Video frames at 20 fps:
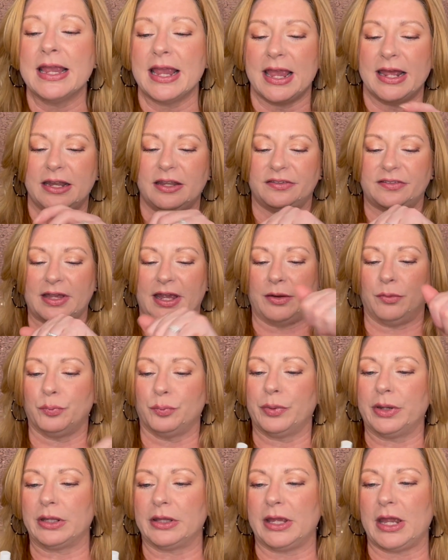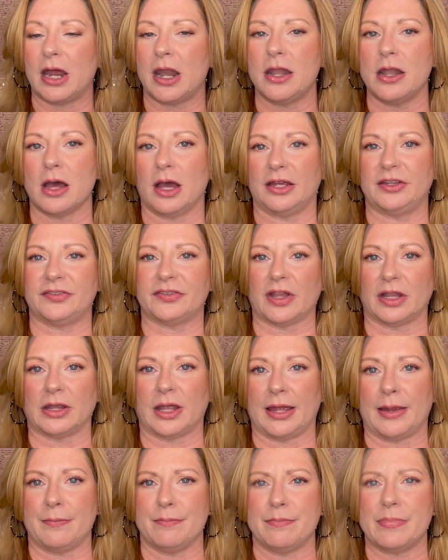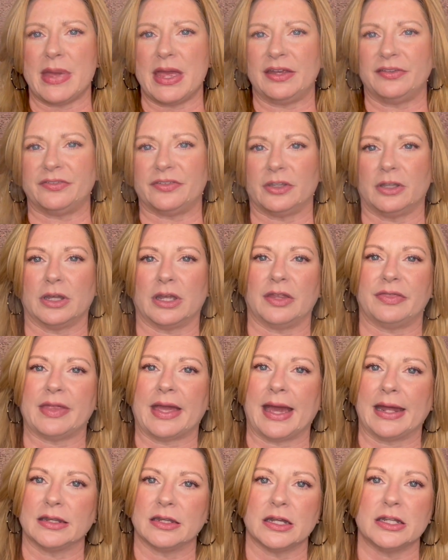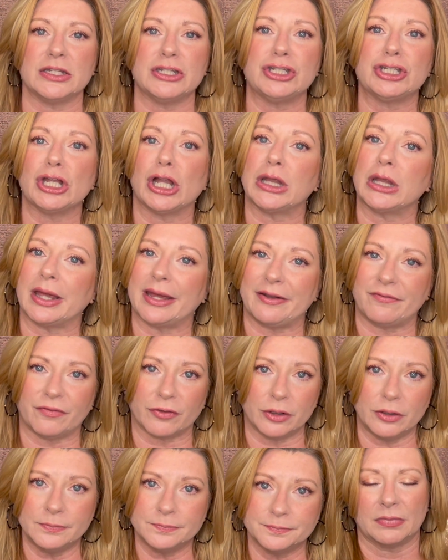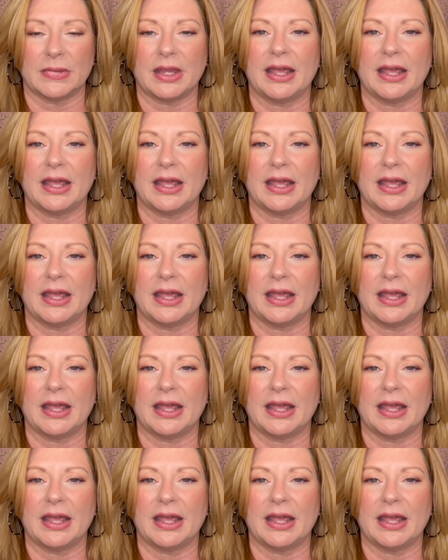It is a really nice light mist. Look at that, delightful.